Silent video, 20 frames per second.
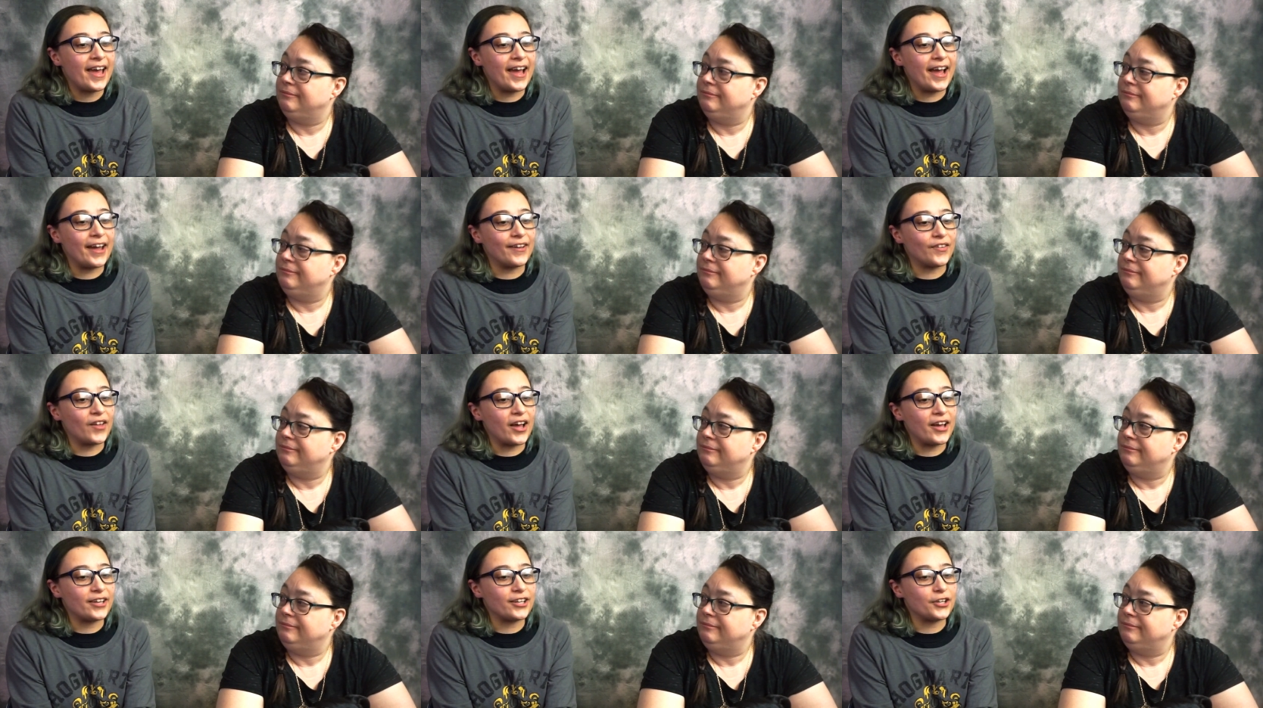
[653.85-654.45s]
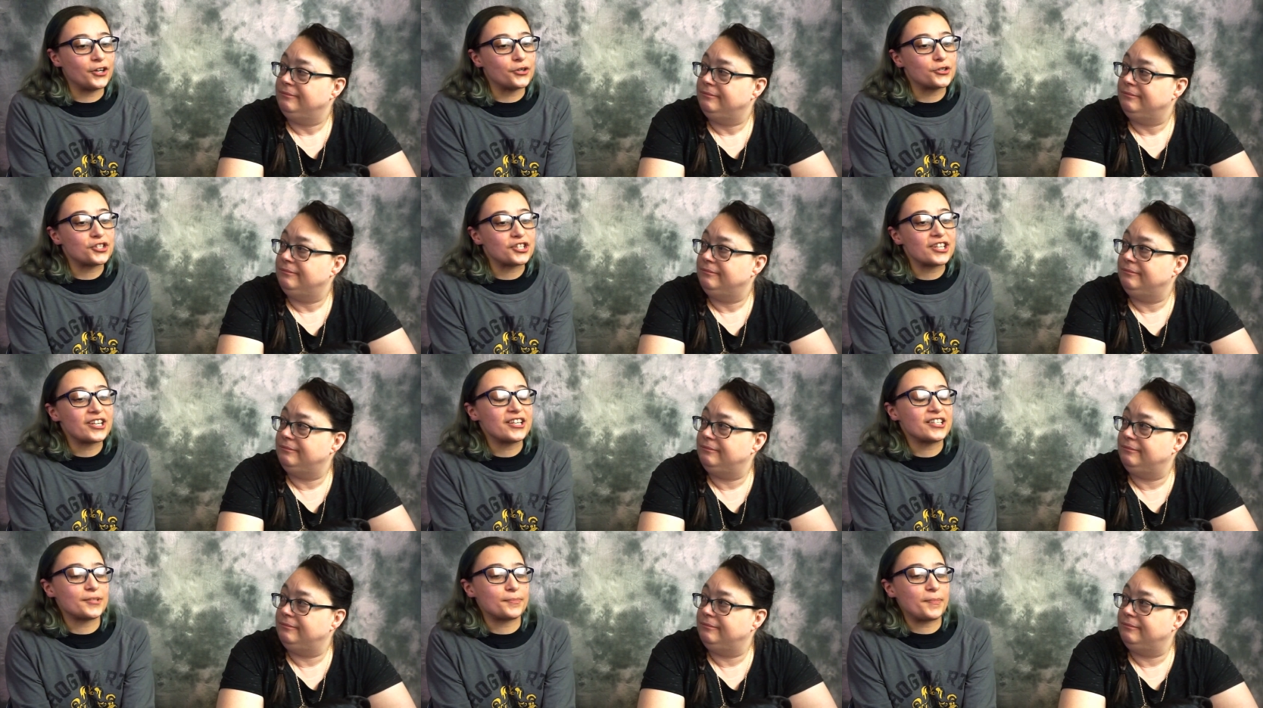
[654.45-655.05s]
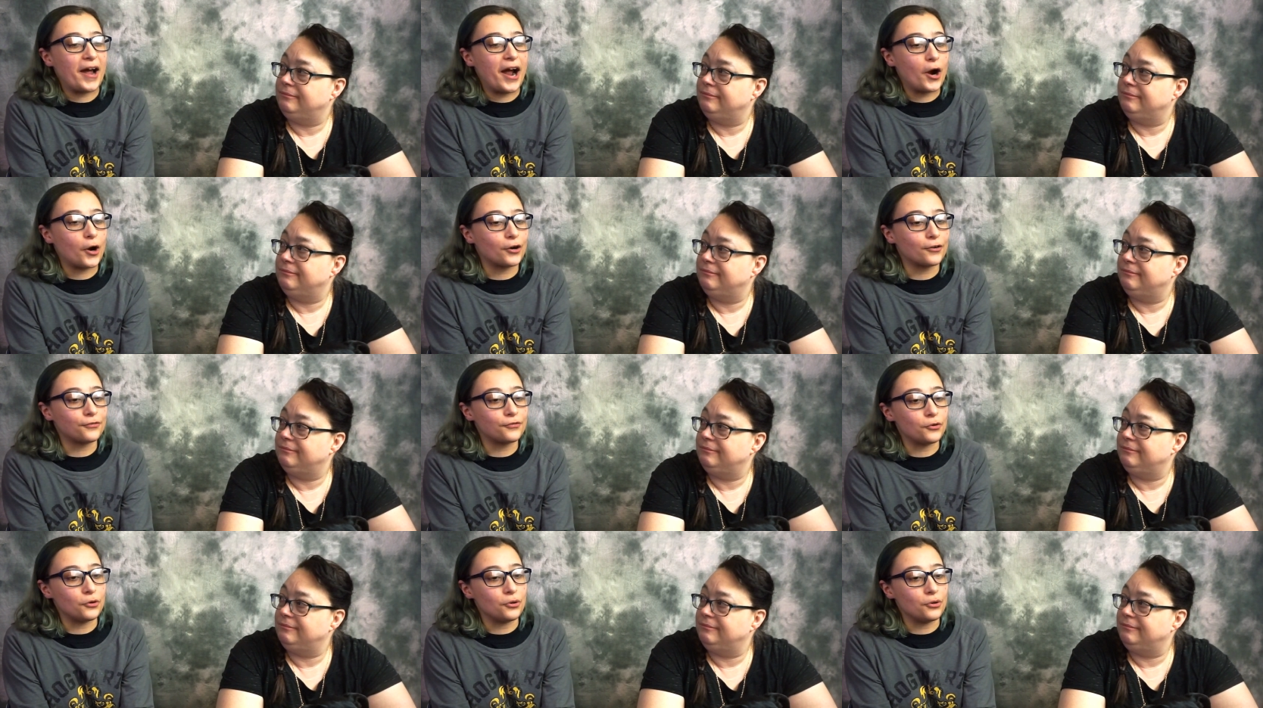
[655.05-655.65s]
Speaker 1: And like you know, she is a
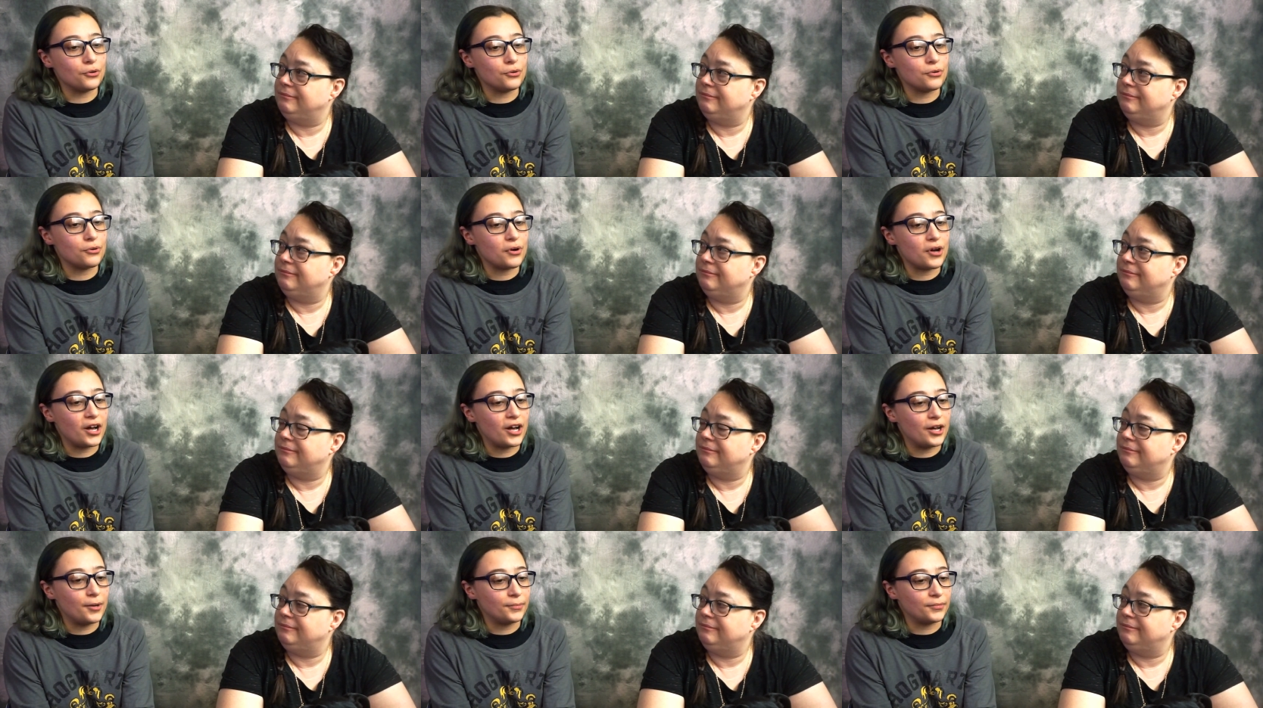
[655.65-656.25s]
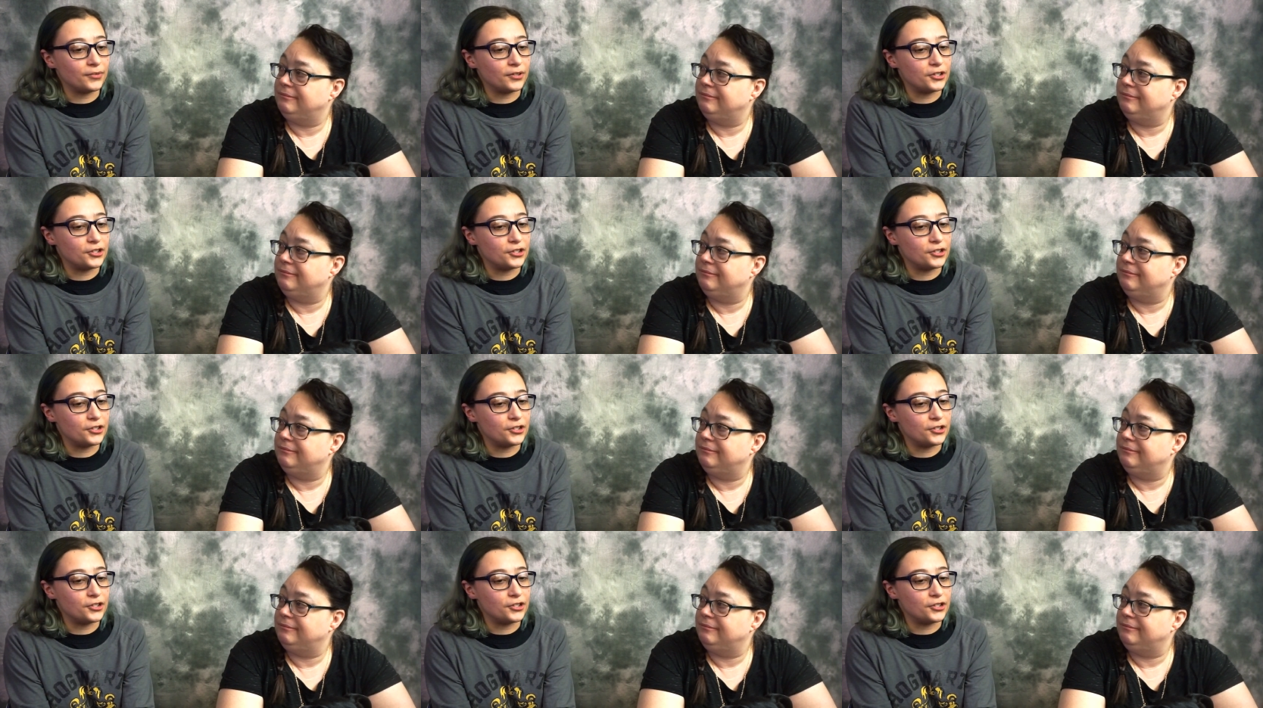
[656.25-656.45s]
powerful um,